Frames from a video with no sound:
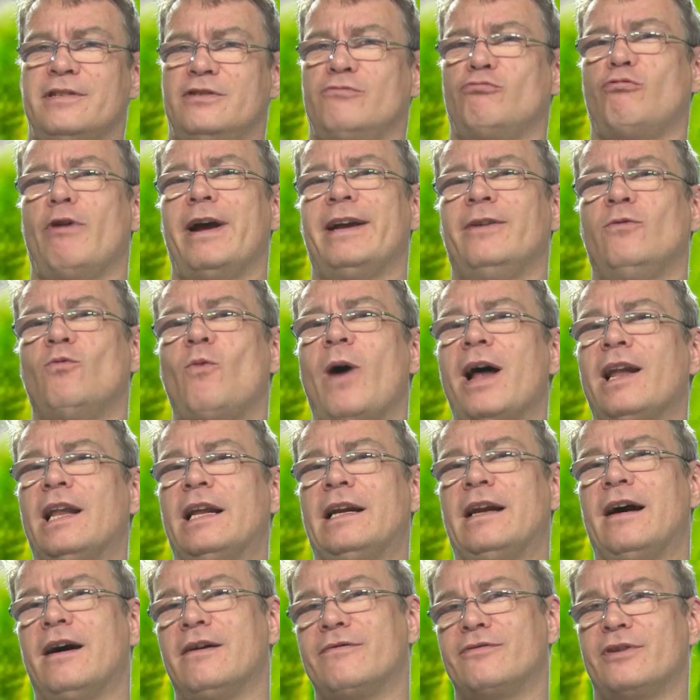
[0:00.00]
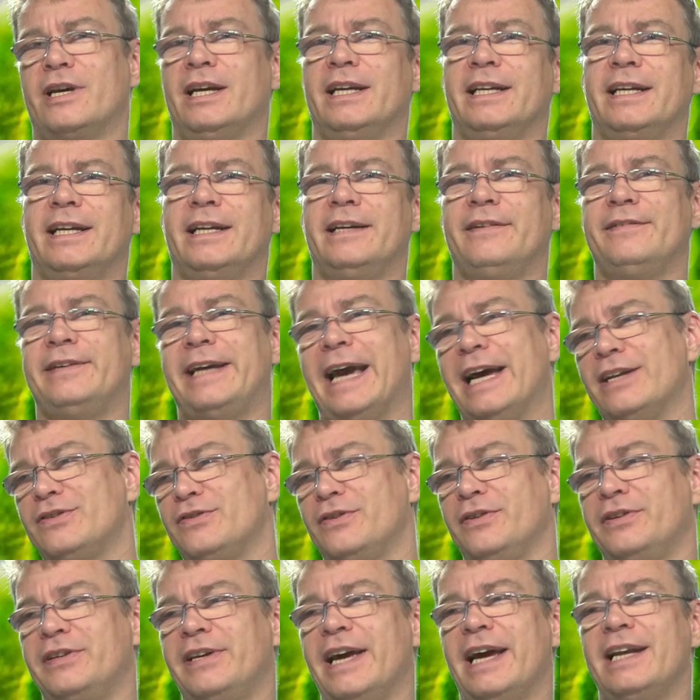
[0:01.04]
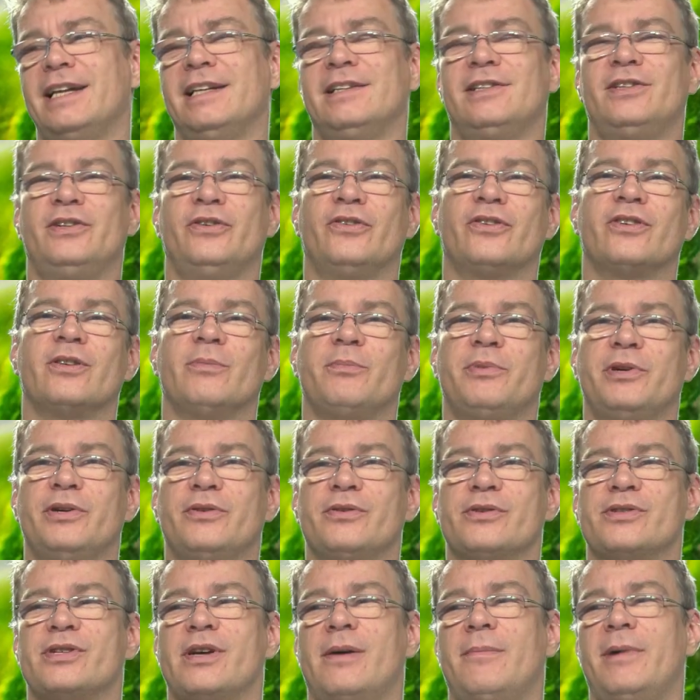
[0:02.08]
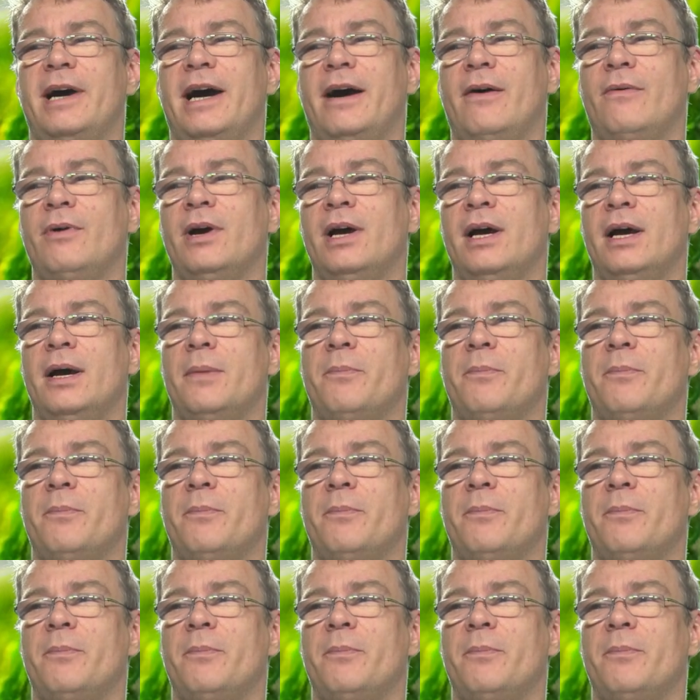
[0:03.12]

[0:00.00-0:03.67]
written well enough, can get into your computer somehow.